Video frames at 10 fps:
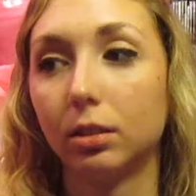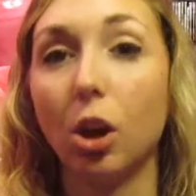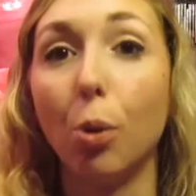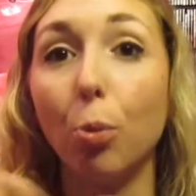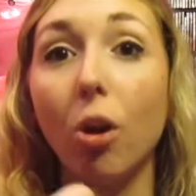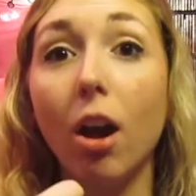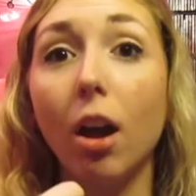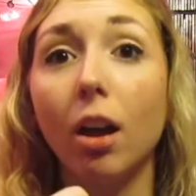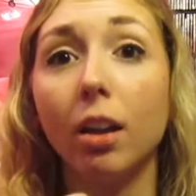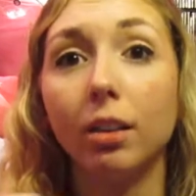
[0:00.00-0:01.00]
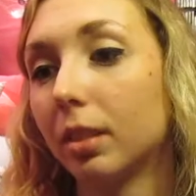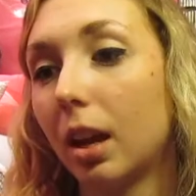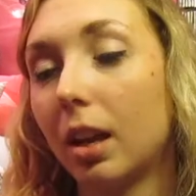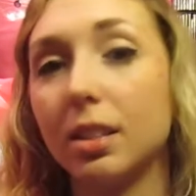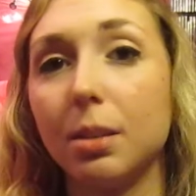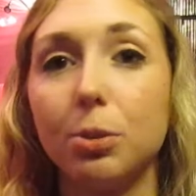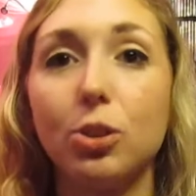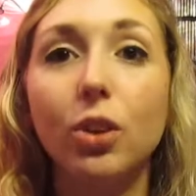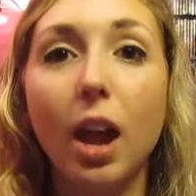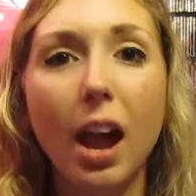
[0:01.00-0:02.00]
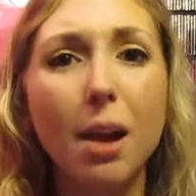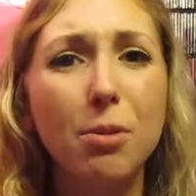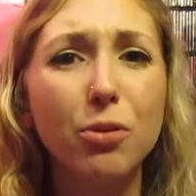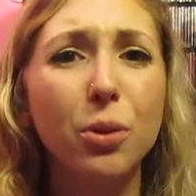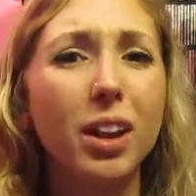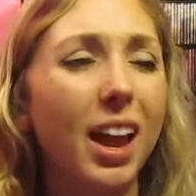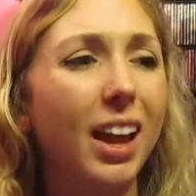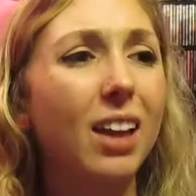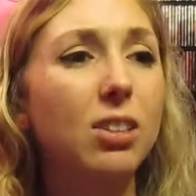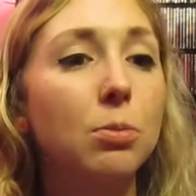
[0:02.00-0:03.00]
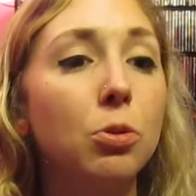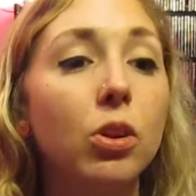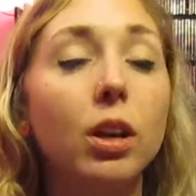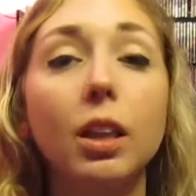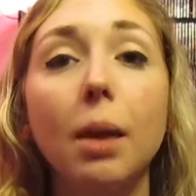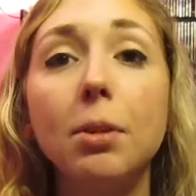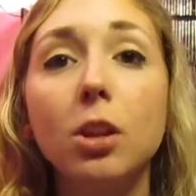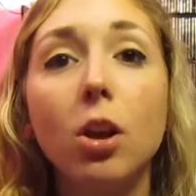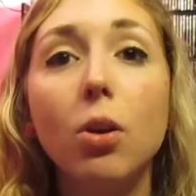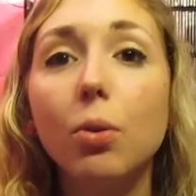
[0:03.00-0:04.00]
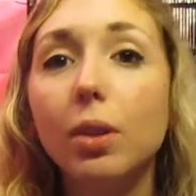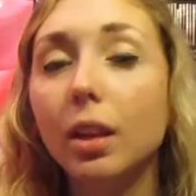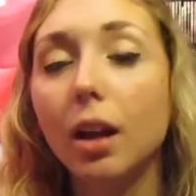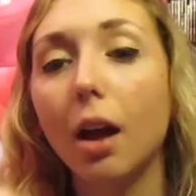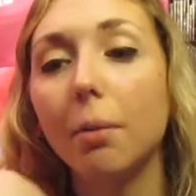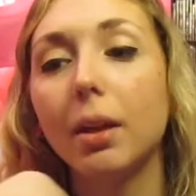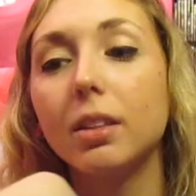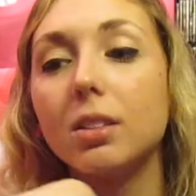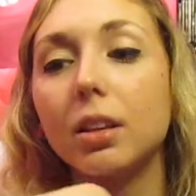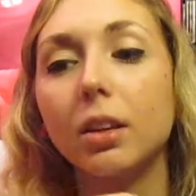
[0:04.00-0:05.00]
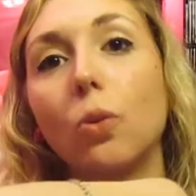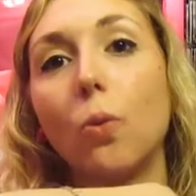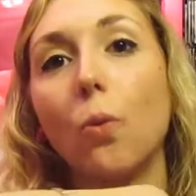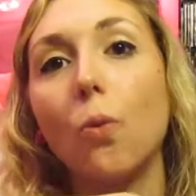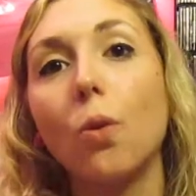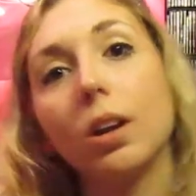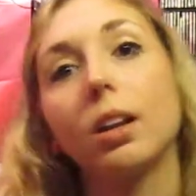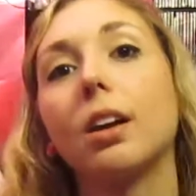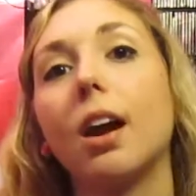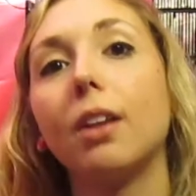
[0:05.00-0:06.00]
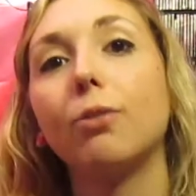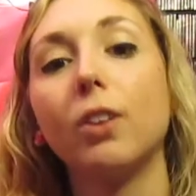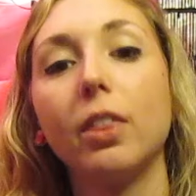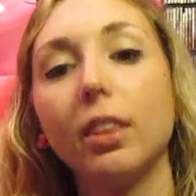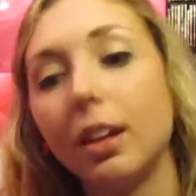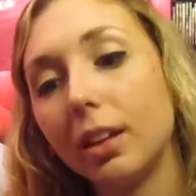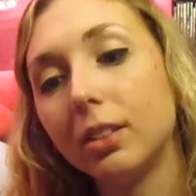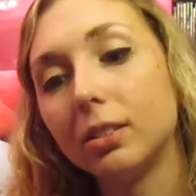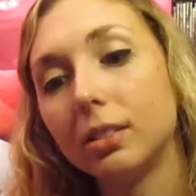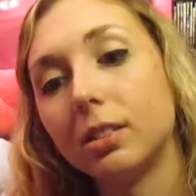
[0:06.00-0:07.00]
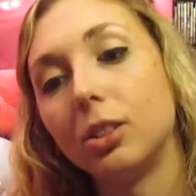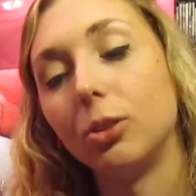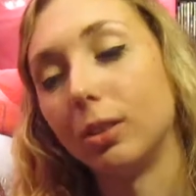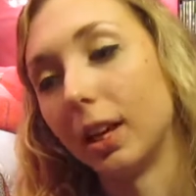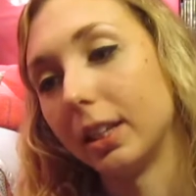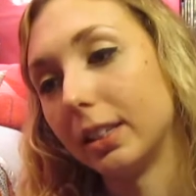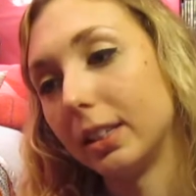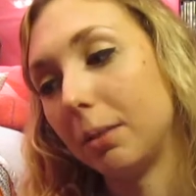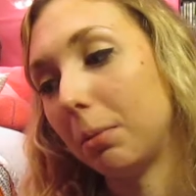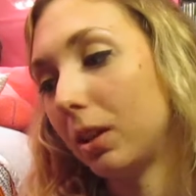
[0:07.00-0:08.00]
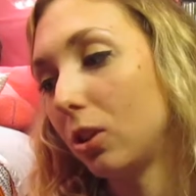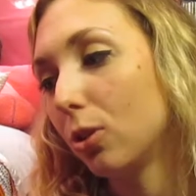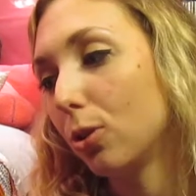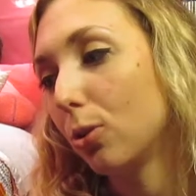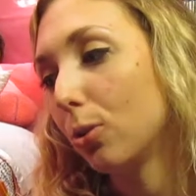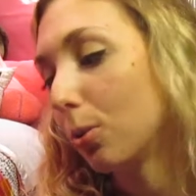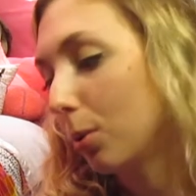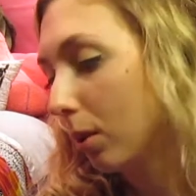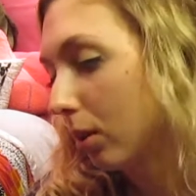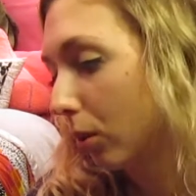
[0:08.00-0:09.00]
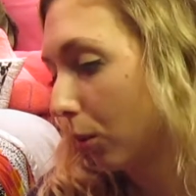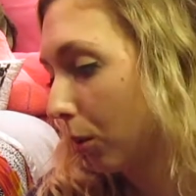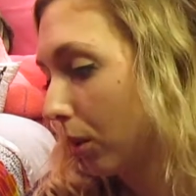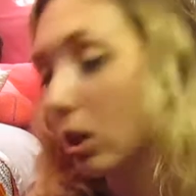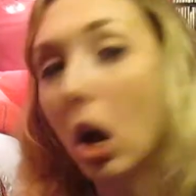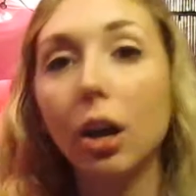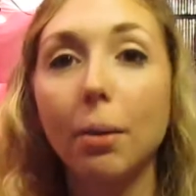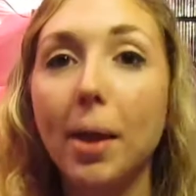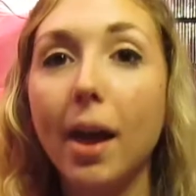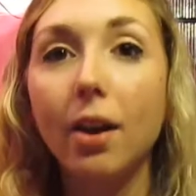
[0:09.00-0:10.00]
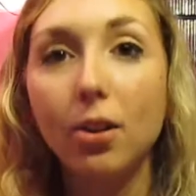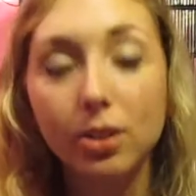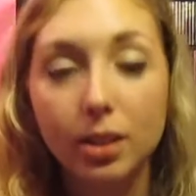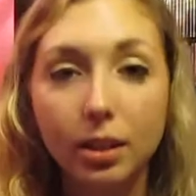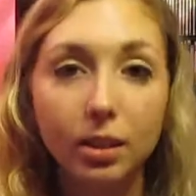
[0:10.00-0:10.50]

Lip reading: Go Bois. And subscribe if you want to hang out some more. Let me know in the comments what kind of fun things you'd like to see me do or talk about.